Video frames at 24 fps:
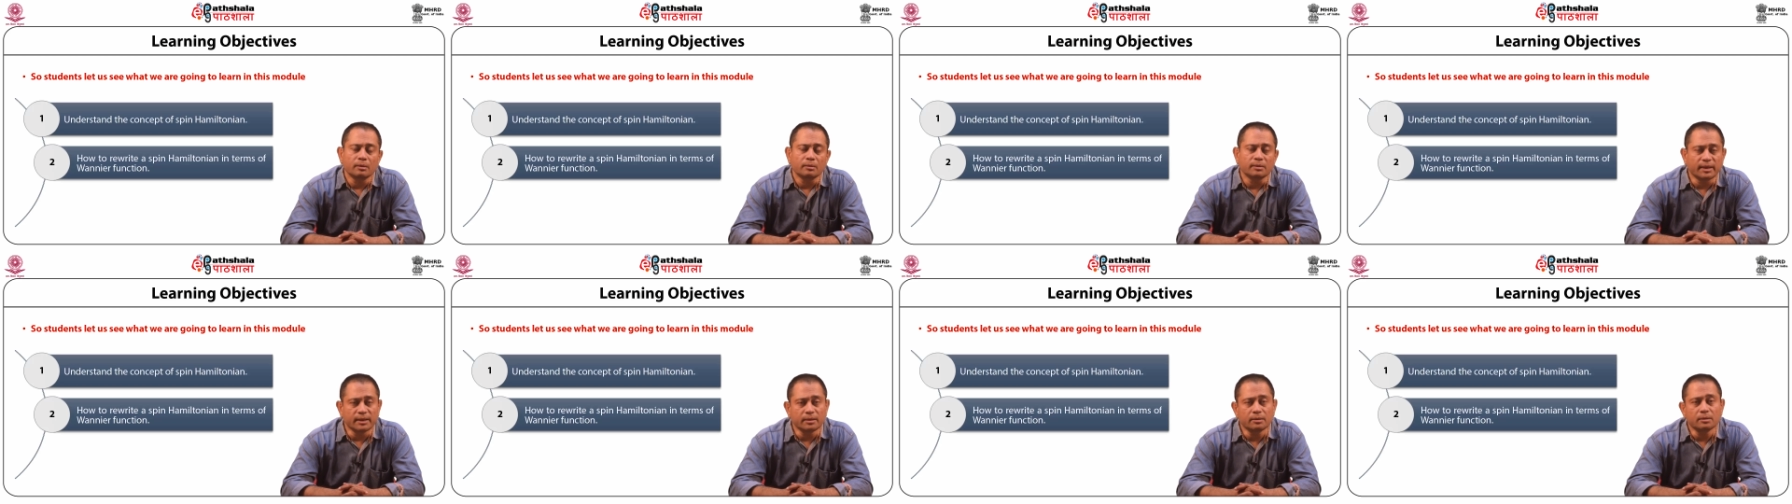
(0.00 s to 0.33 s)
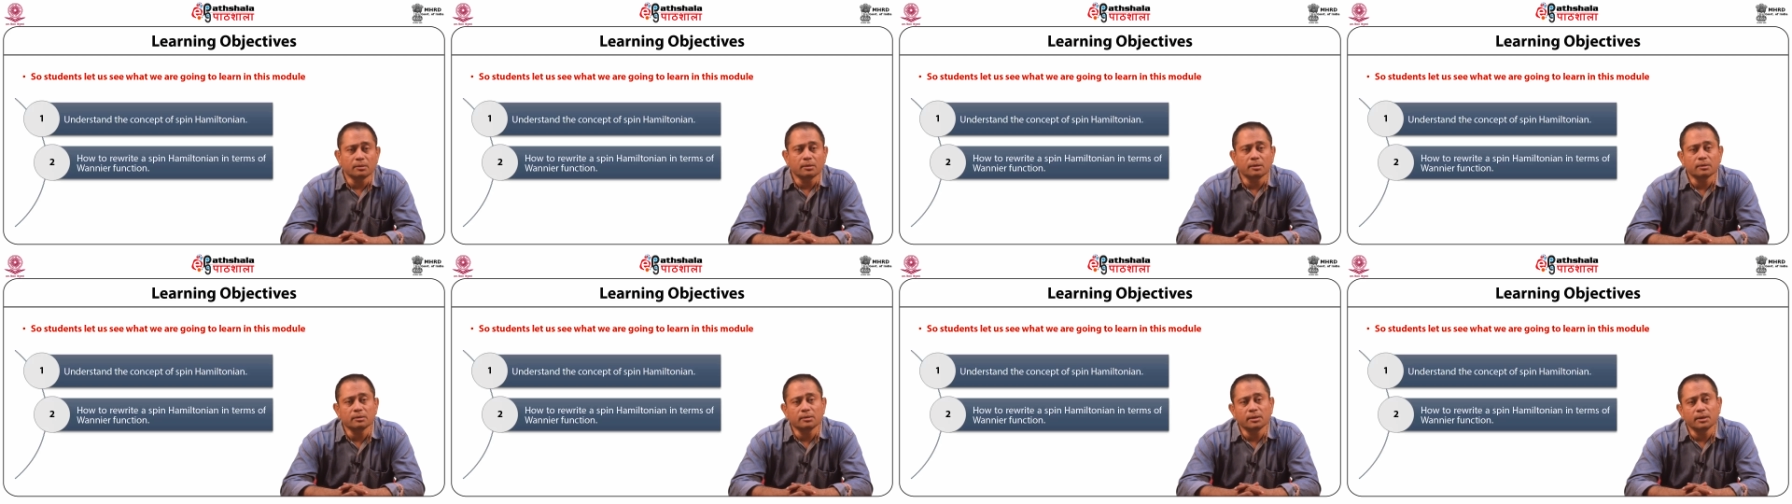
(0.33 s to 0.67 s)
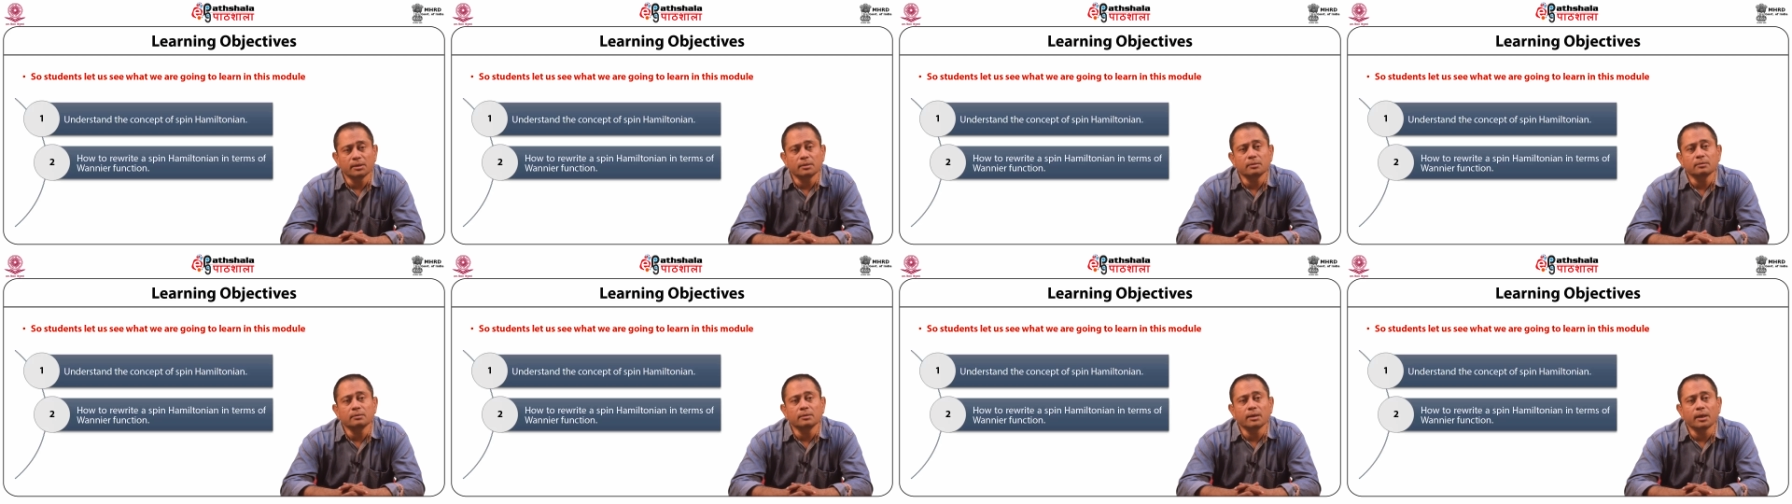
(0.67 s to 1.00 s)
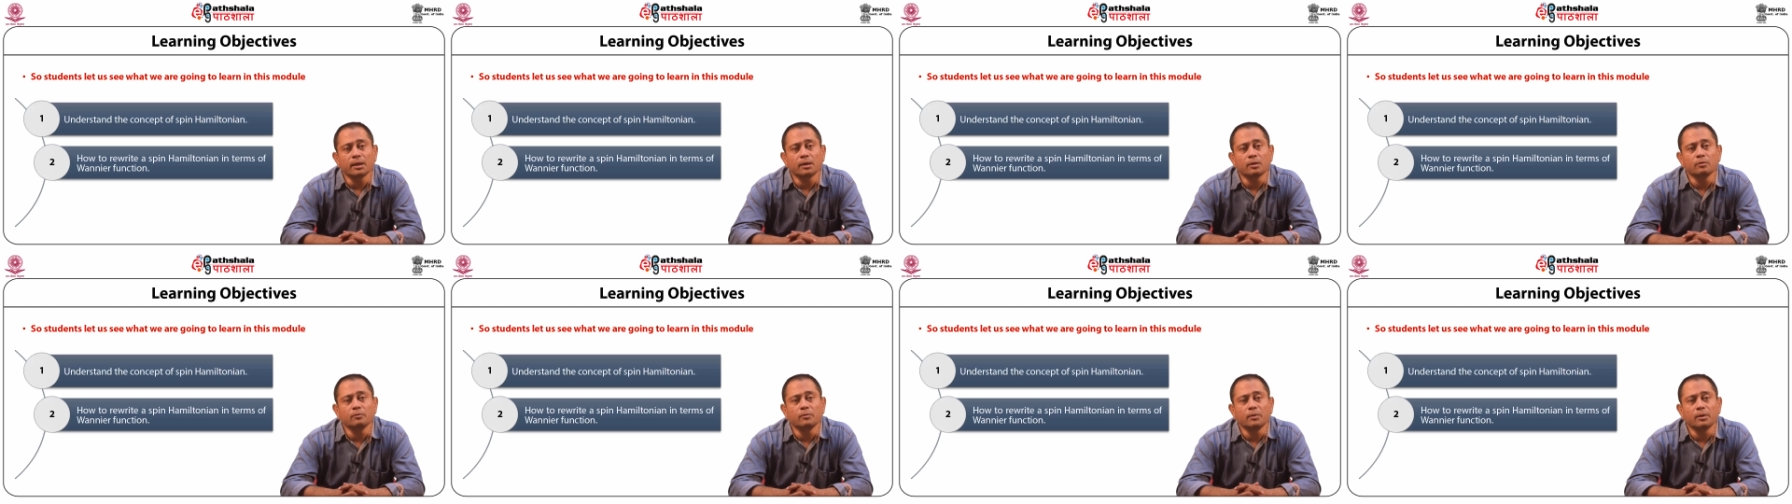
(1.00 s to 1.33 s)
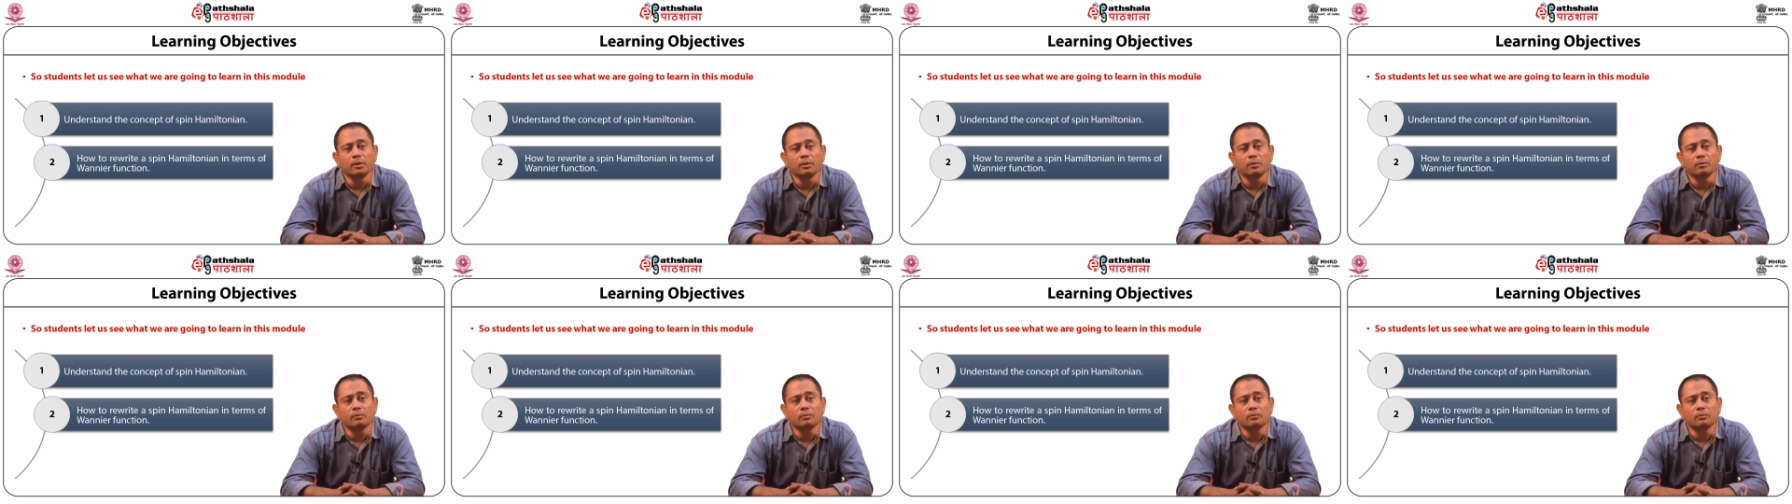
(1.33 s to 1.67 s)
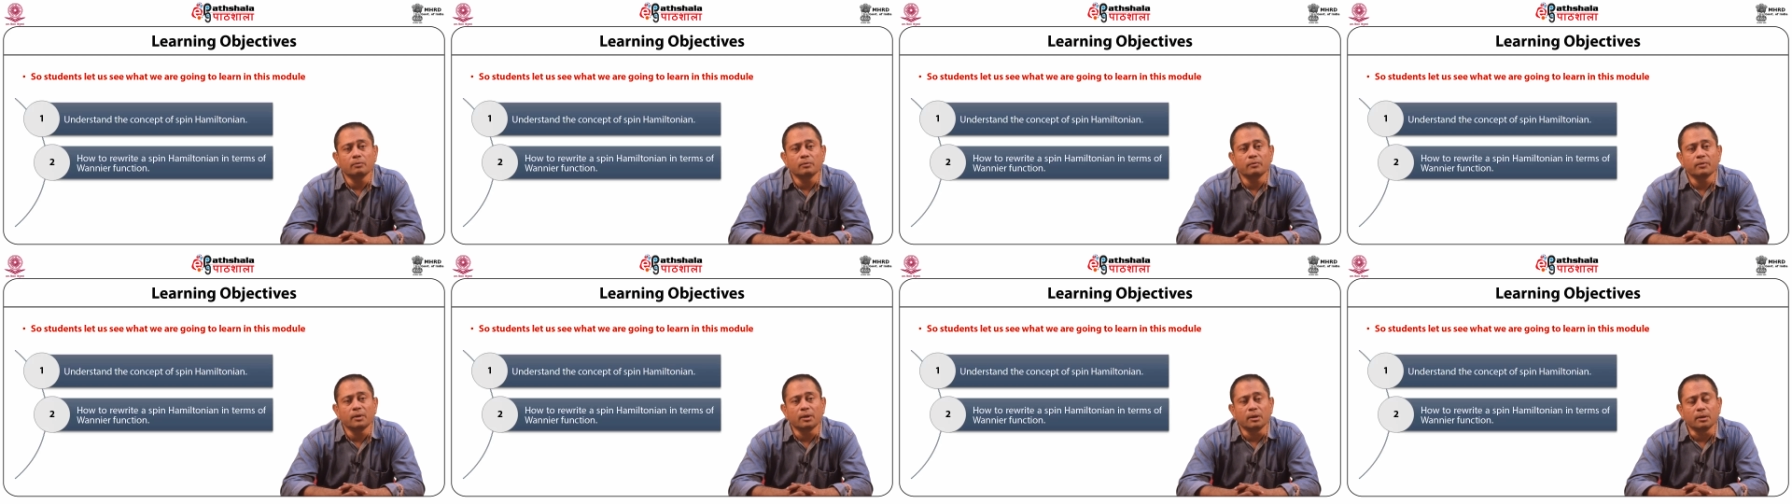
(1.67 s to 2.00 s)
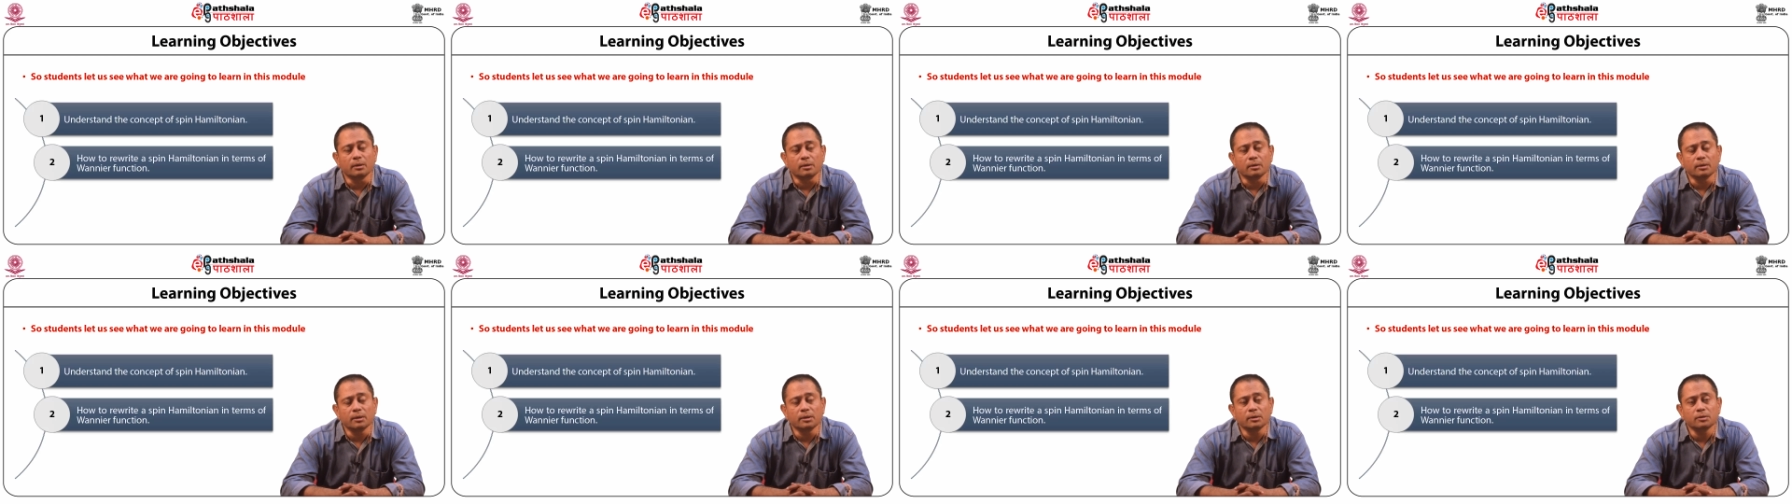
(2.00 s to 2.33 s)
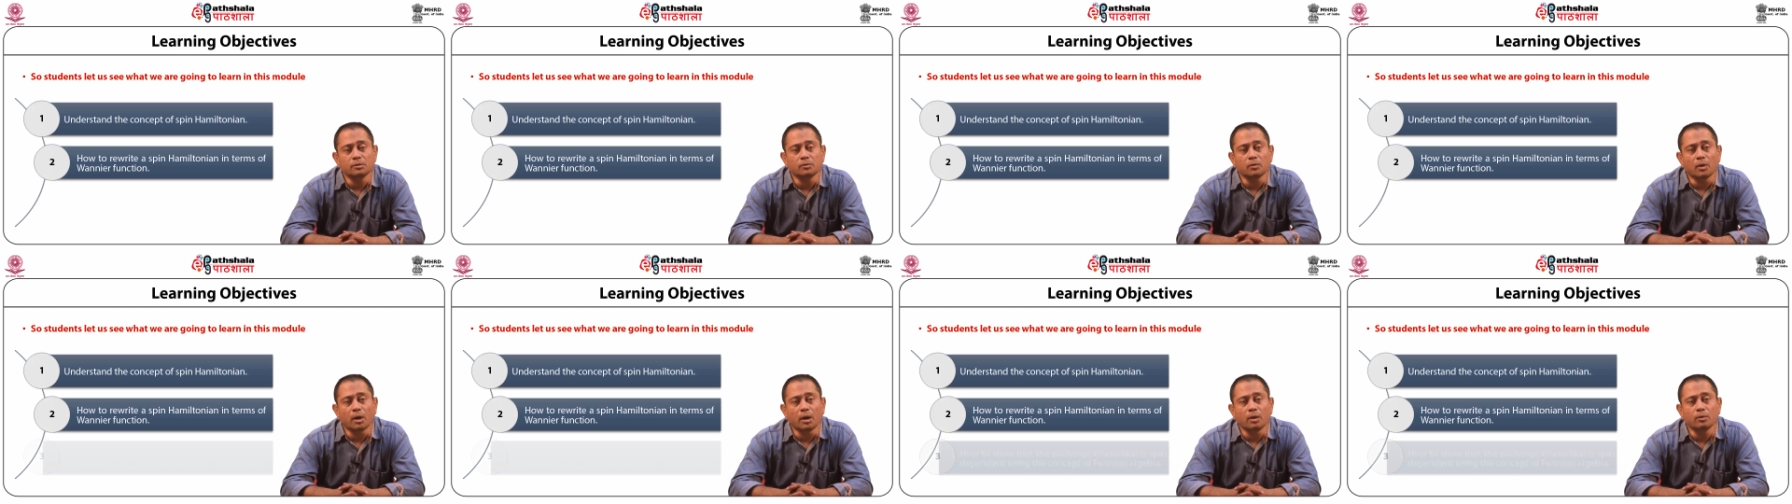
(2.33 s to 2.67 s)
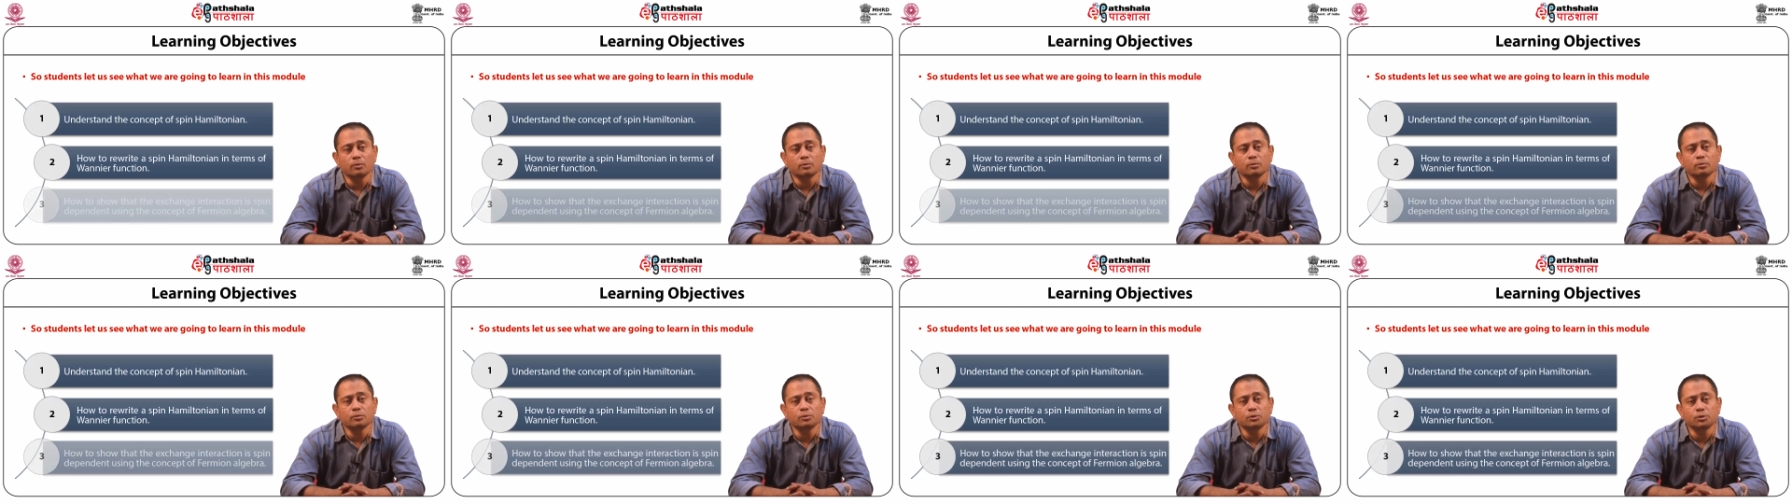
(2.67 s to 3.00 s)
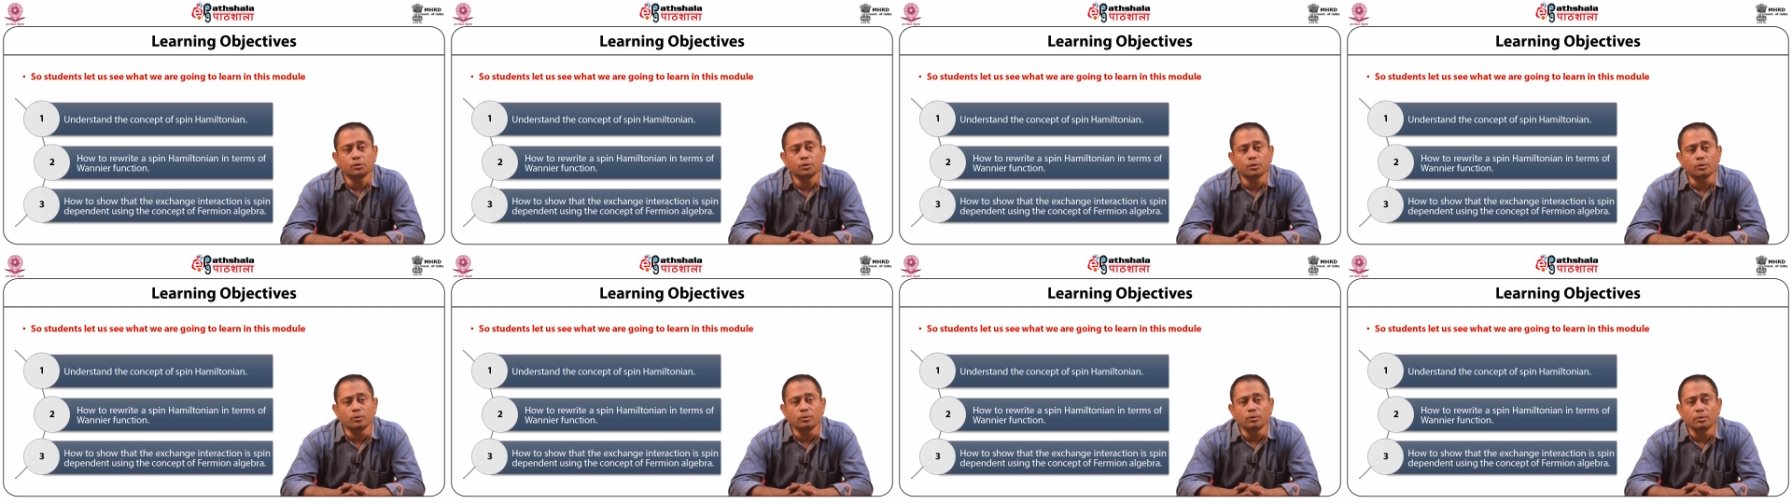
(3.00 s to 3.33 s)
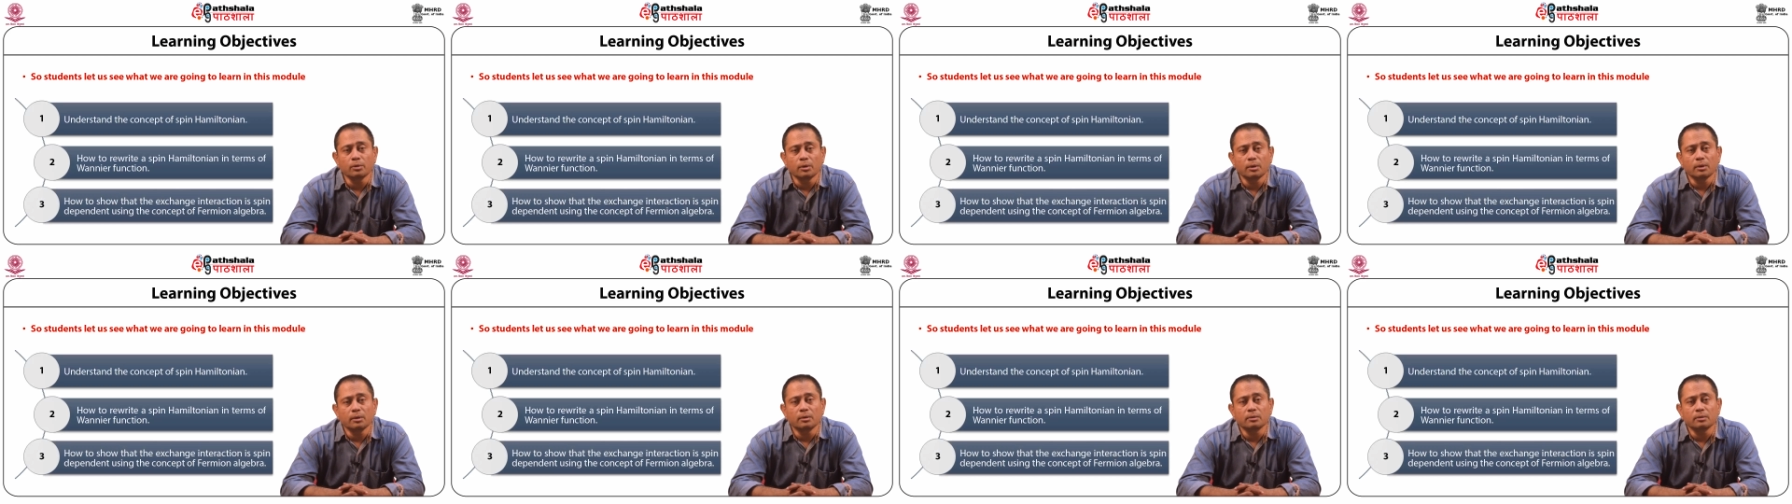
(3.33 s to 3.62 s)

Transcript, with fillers: Then third thing that you will, will learn is to how to show